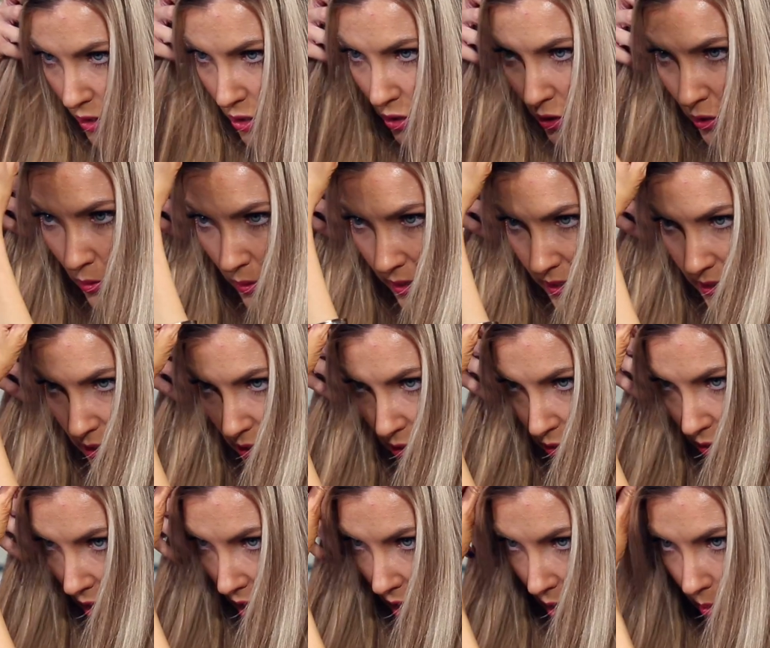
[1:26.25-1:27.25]
you're going to
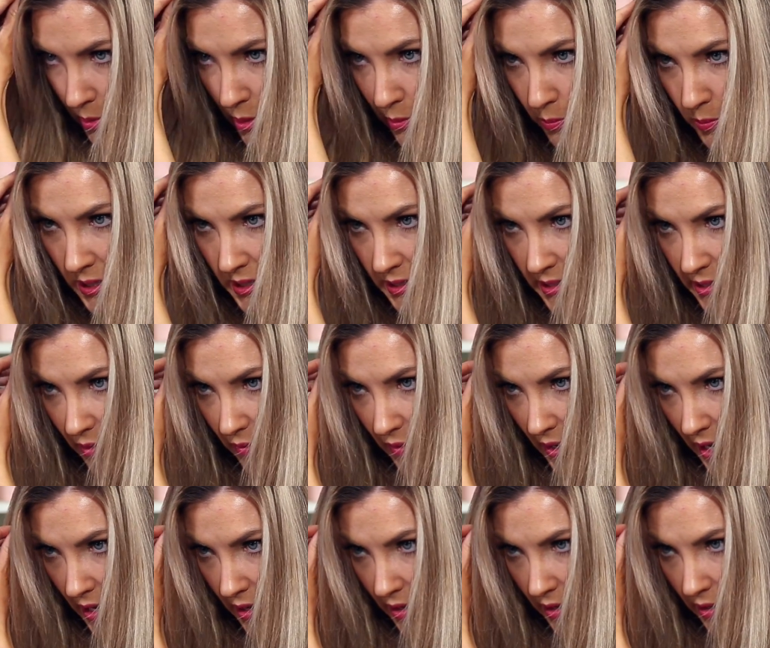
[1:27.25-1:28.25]
grab a piece of
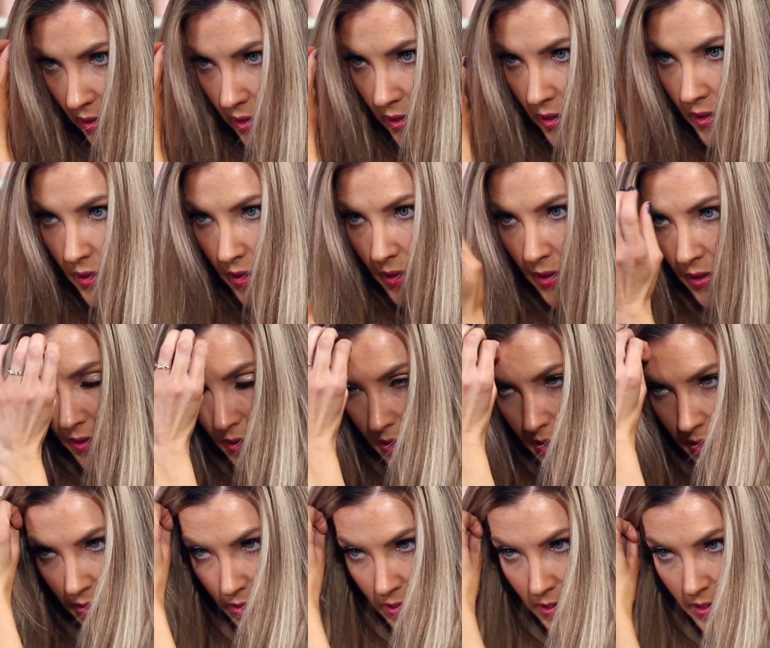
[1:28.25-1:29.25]
hair
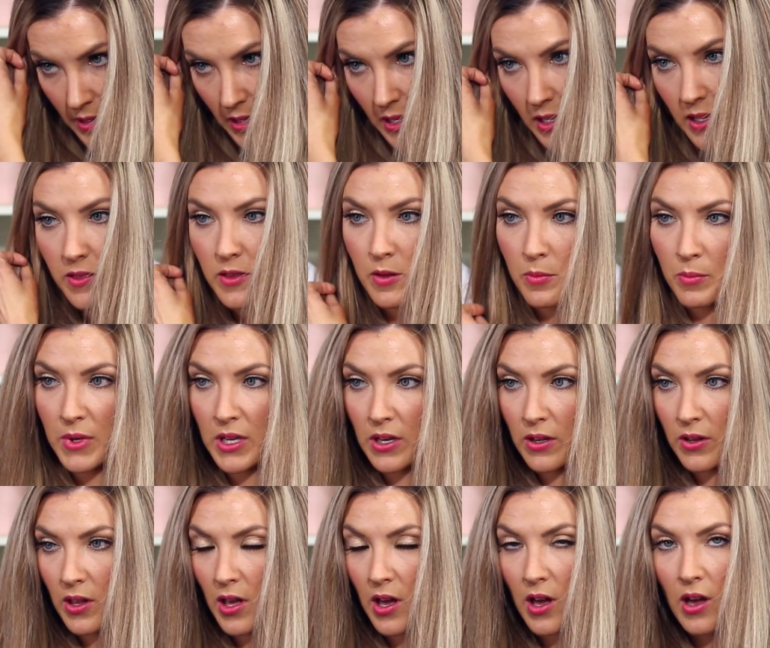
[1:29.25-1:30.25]
in the
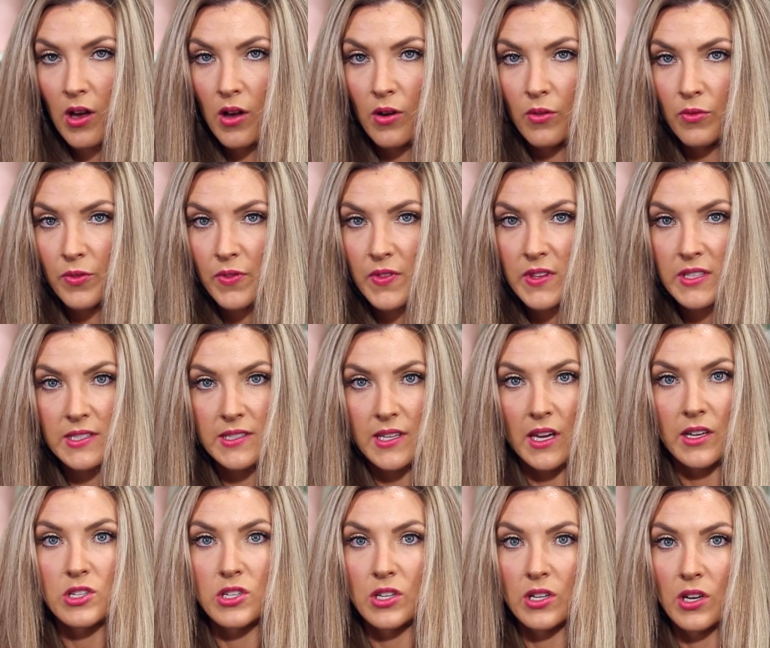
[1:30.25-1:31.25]
middle of the
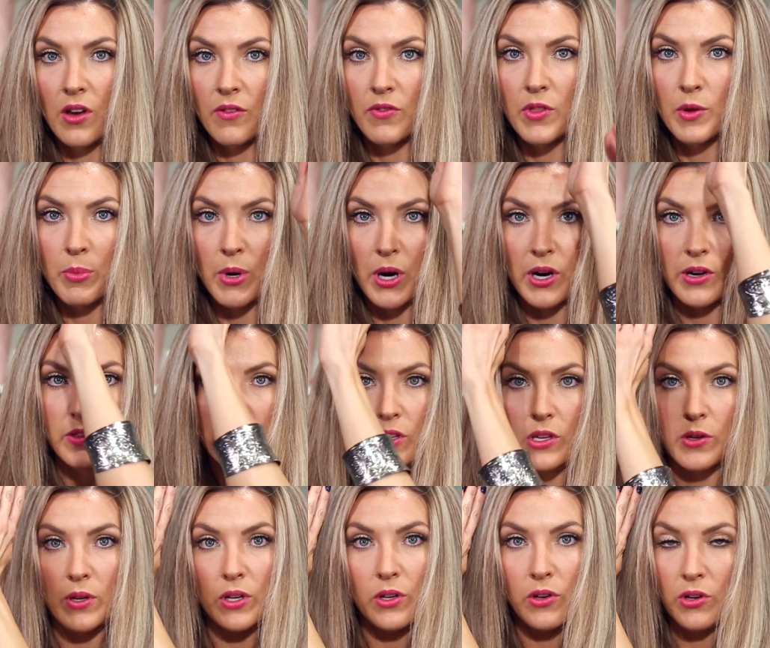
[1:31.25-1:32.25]
section of the part
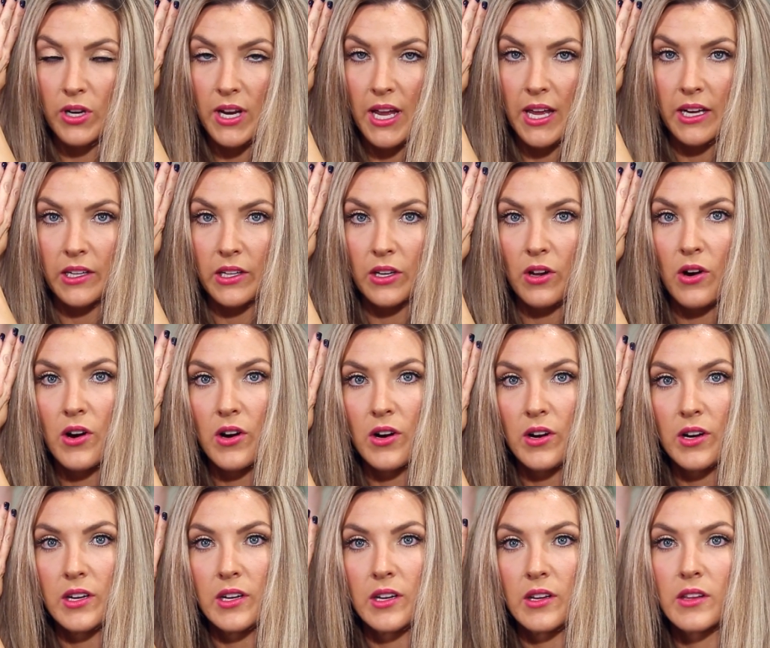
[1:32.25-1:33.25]
that you had created
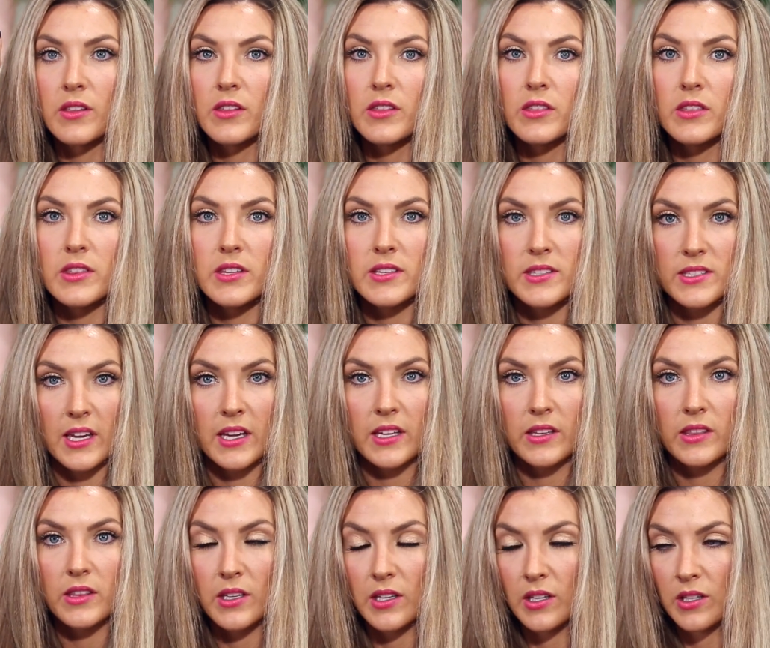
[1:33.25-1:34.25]
on the
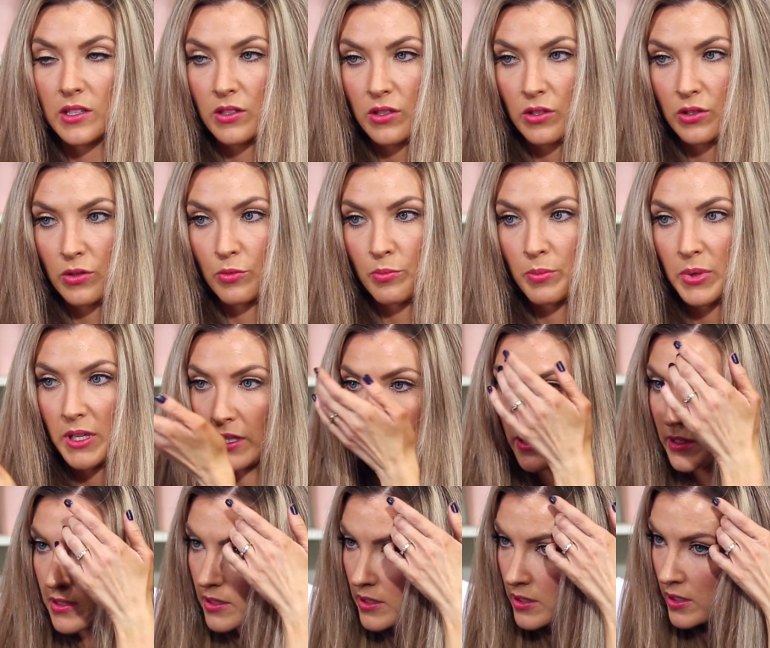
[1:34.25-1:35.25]
side that you
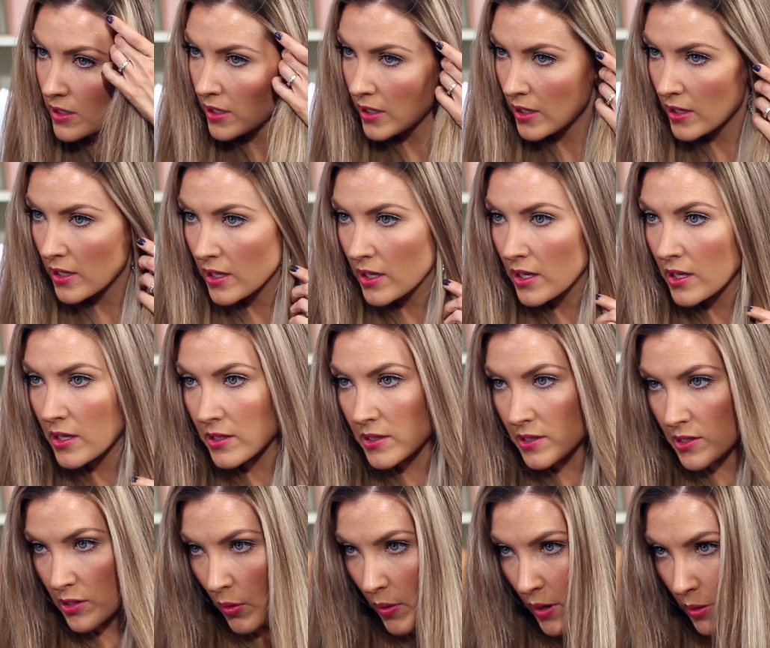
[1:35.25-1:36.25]
picked.
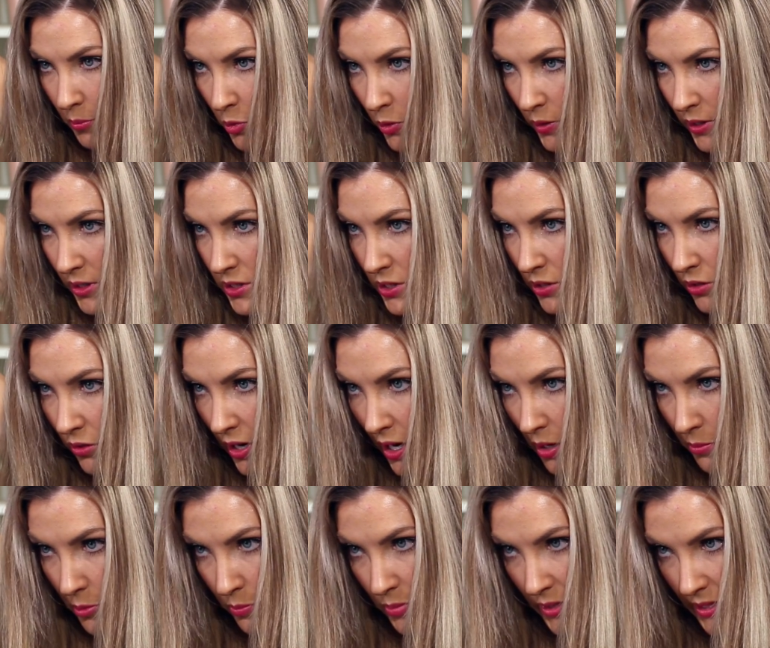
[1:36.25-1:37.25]
So I'm going to
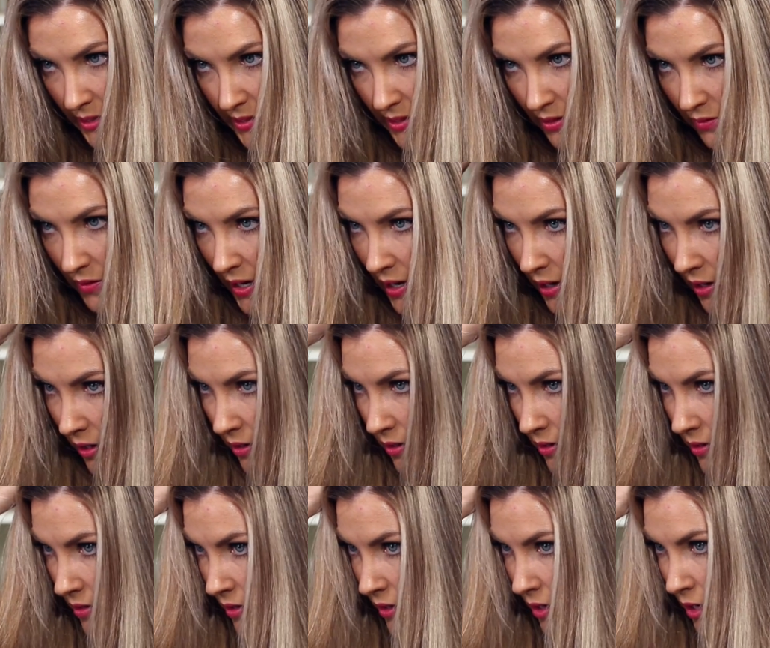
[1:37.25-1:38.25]
grab a piece of hair,
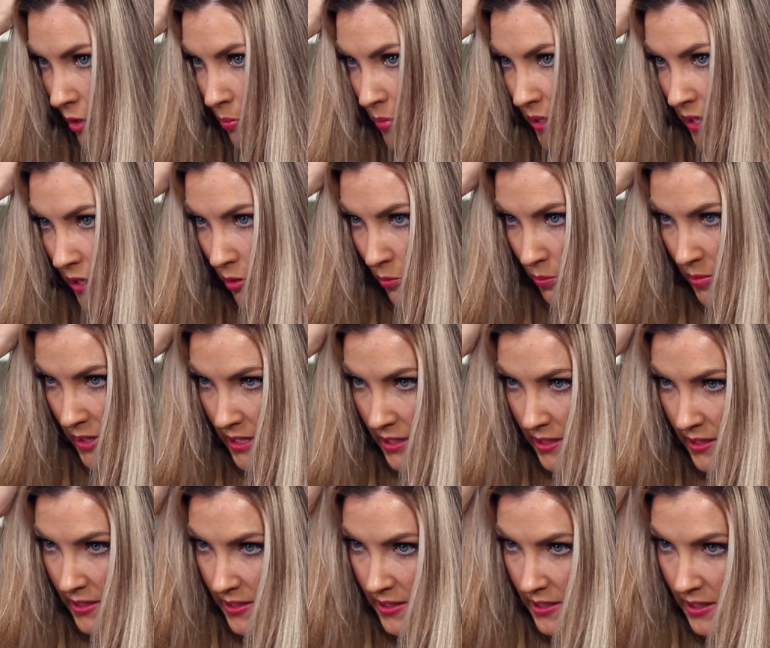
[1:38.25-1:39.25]
a bigger
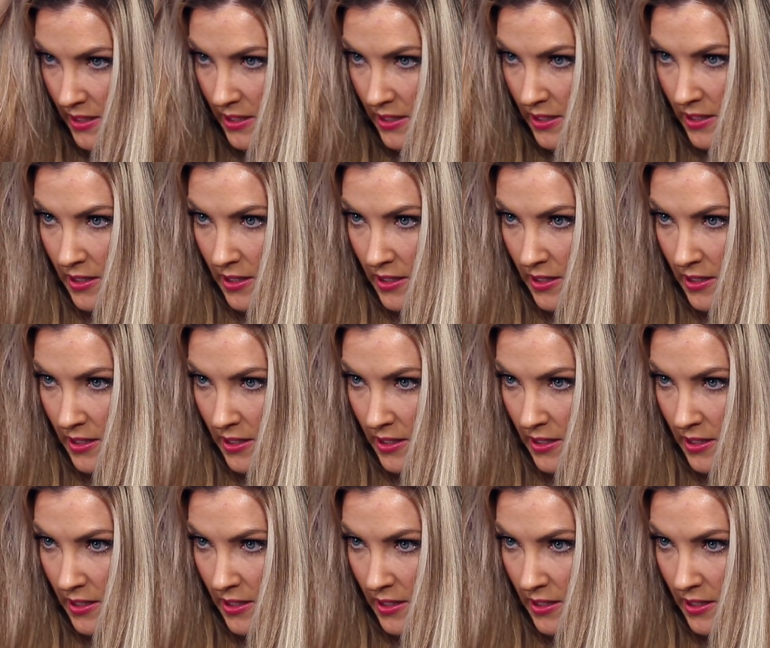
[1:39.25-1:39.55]
piece,